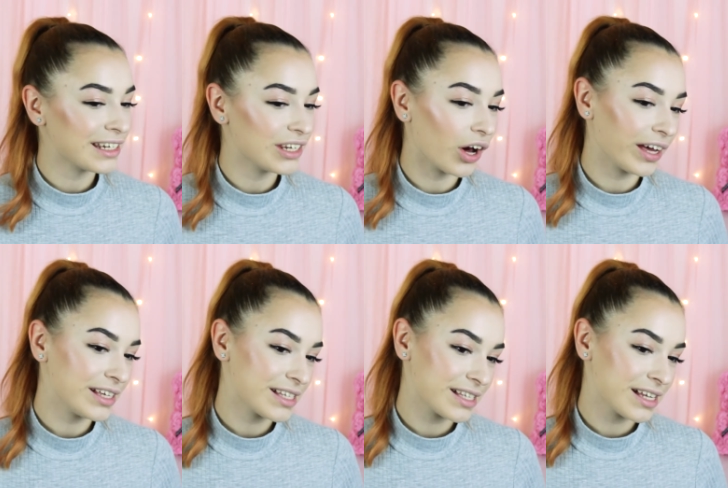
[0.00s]

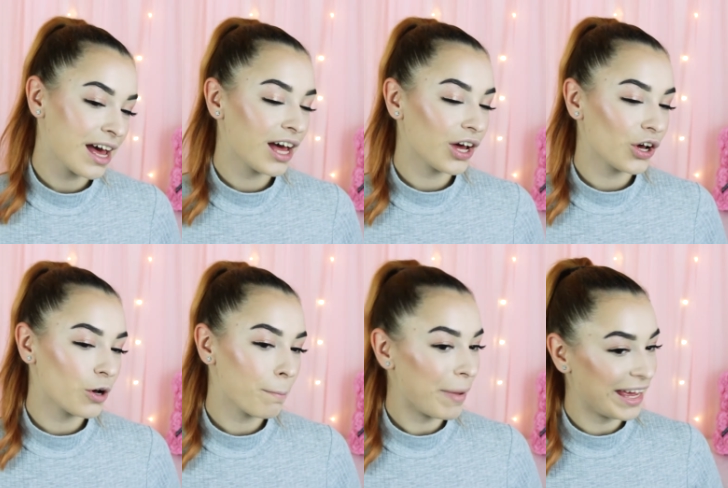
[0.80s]
nice
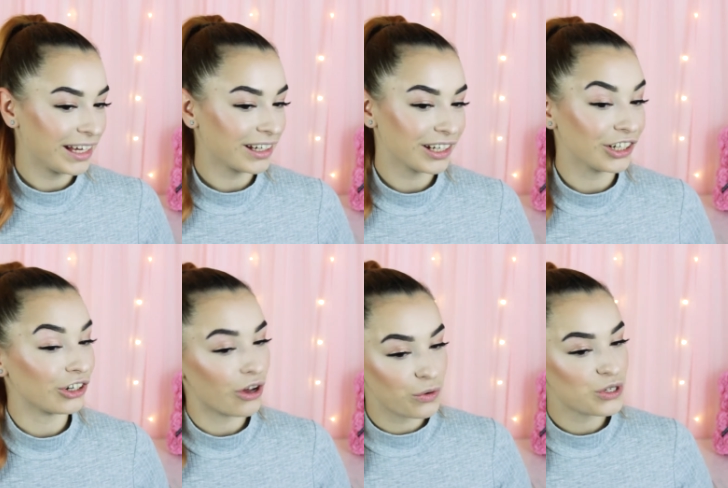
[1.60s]
pink
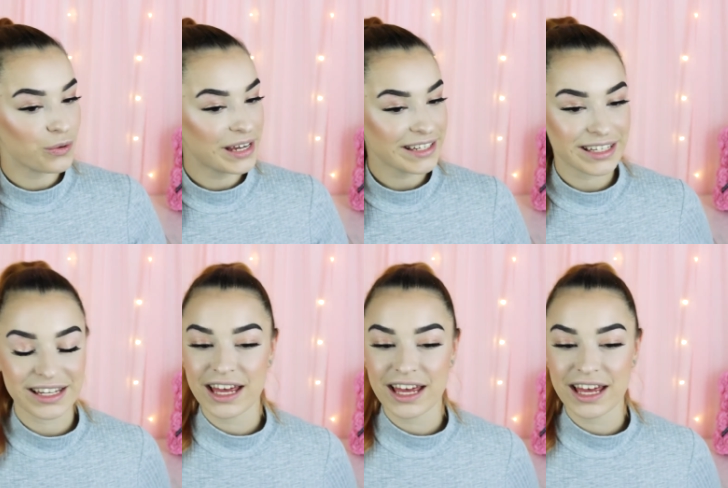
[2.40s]
glow to it,